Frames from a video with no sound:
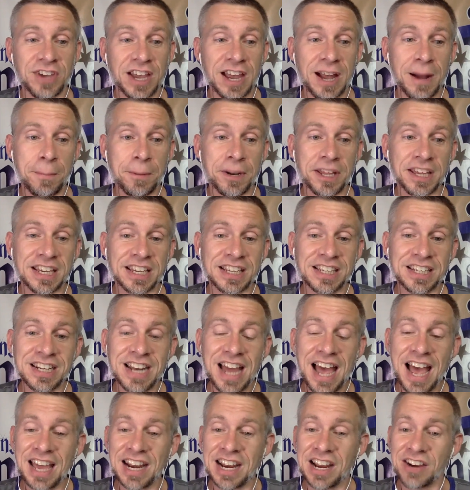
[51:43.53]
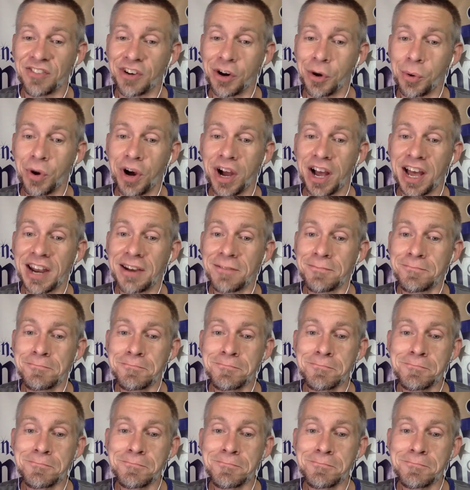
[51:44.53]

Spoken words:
family. Good night, everyone.